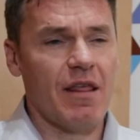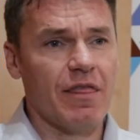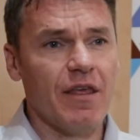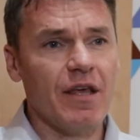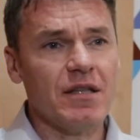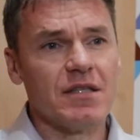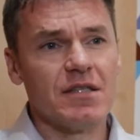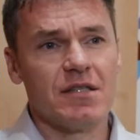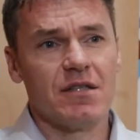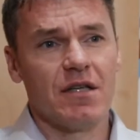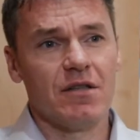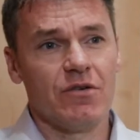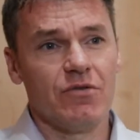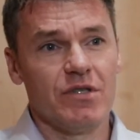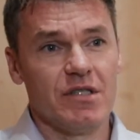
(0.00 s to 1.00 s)
think the
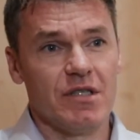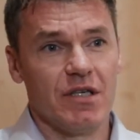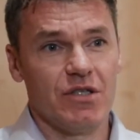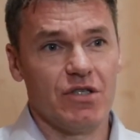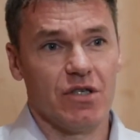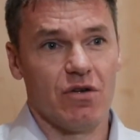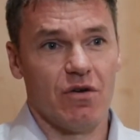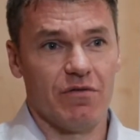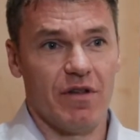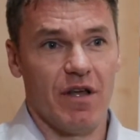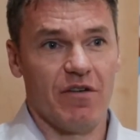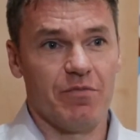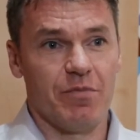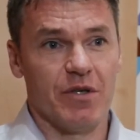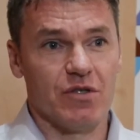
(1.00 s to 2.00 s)
standardization of the
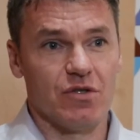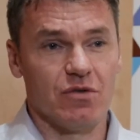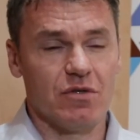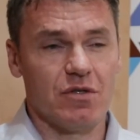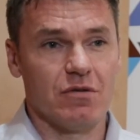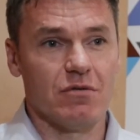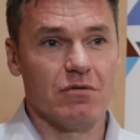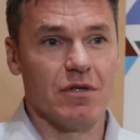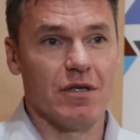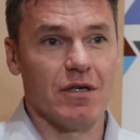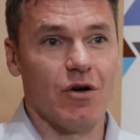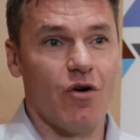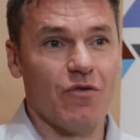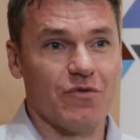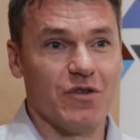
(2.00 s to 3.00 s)
FPSO, so
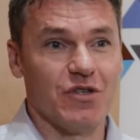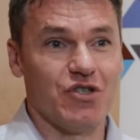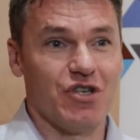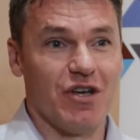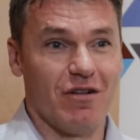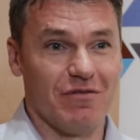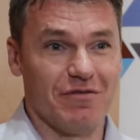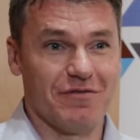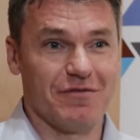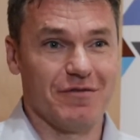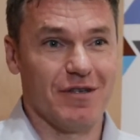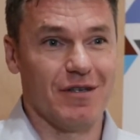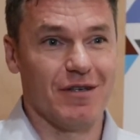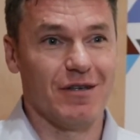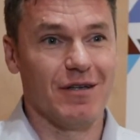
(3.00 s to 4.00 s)
the off-the-shelf
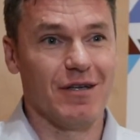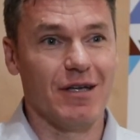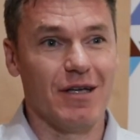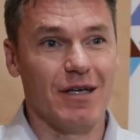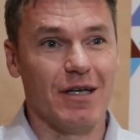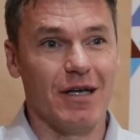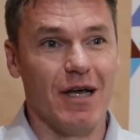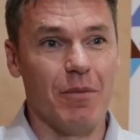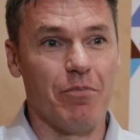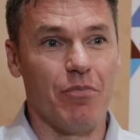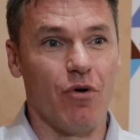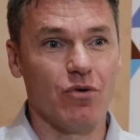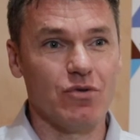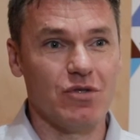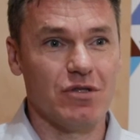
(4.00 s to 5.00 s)

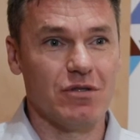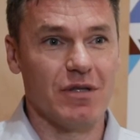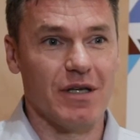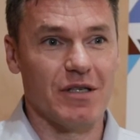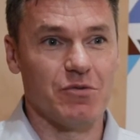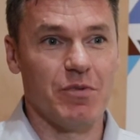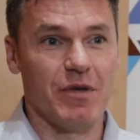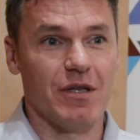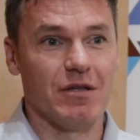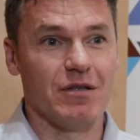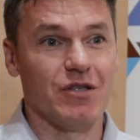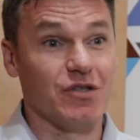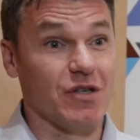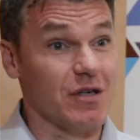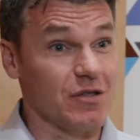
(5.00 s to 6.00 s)
approach, has been
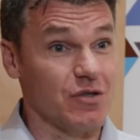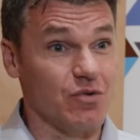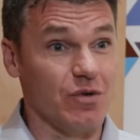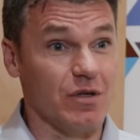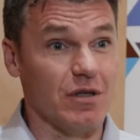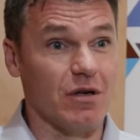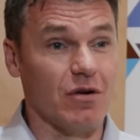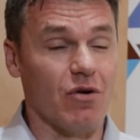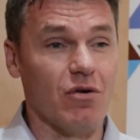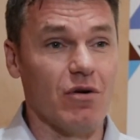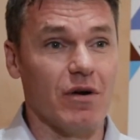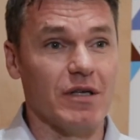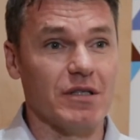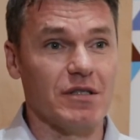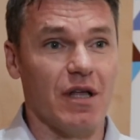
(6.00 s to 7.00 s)
discussed during the
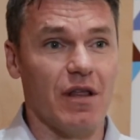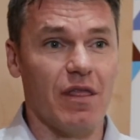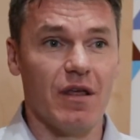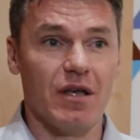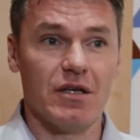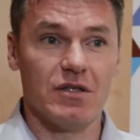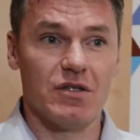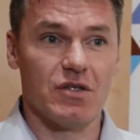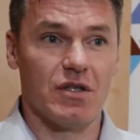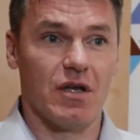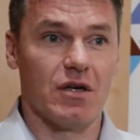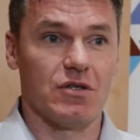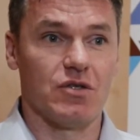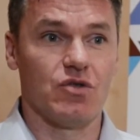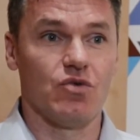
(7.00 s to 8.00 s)
Congress. I think it
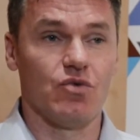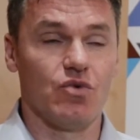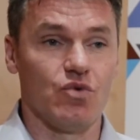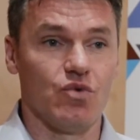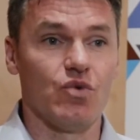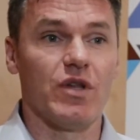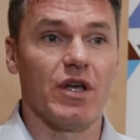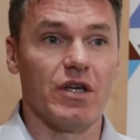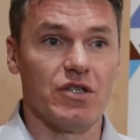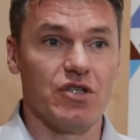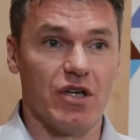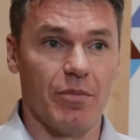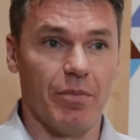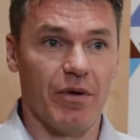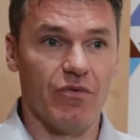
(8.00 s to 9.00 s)
starts to take
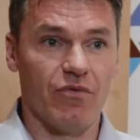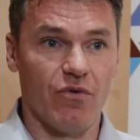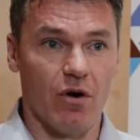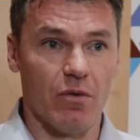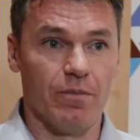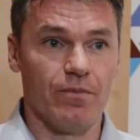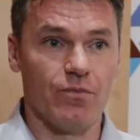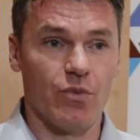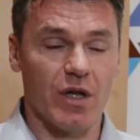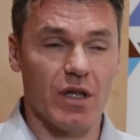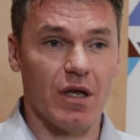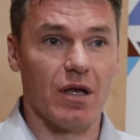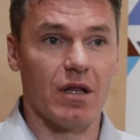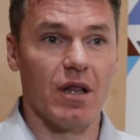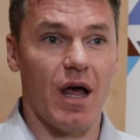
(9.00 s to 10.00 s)
shape and form, where
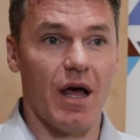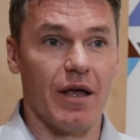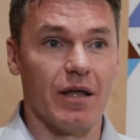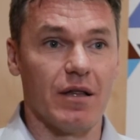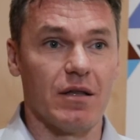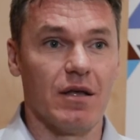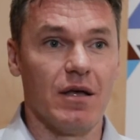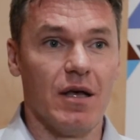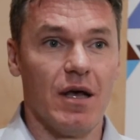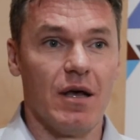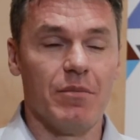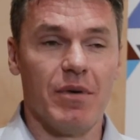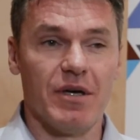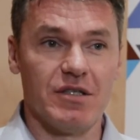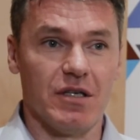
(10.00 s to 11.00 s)
the client
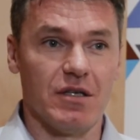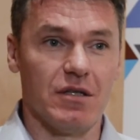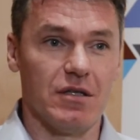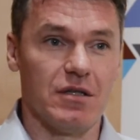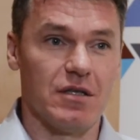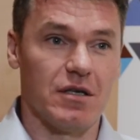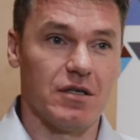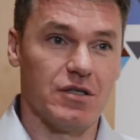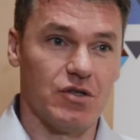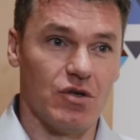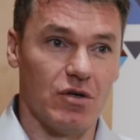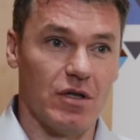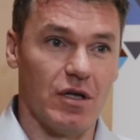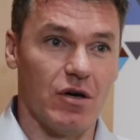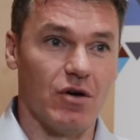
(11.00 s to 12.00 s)
basically trusts
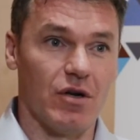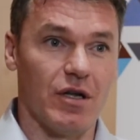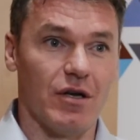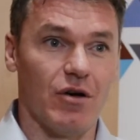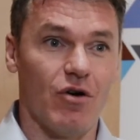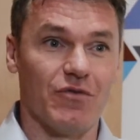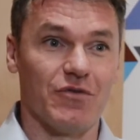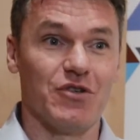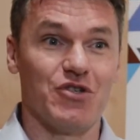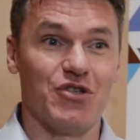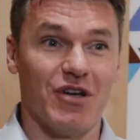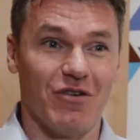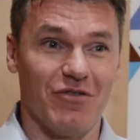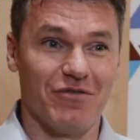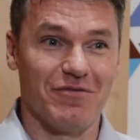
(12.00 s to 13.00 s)
on the
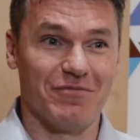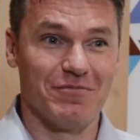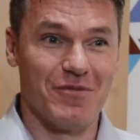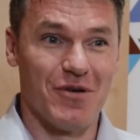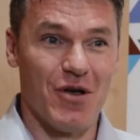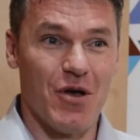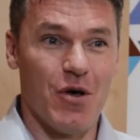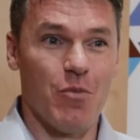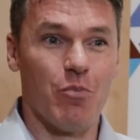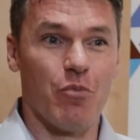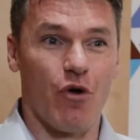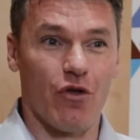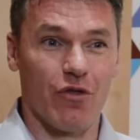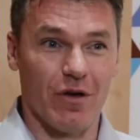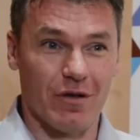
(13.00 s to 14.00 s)
off-the-shelf
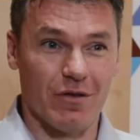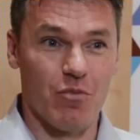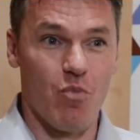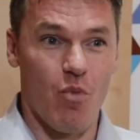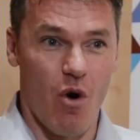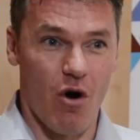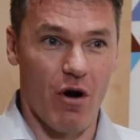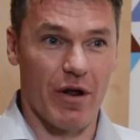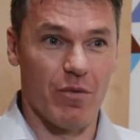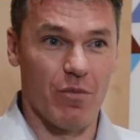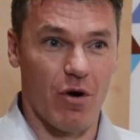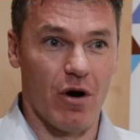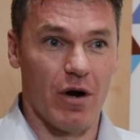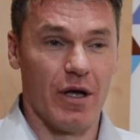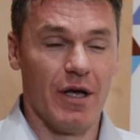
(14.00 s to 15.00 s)
product more and
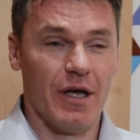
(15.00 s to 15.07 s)
more.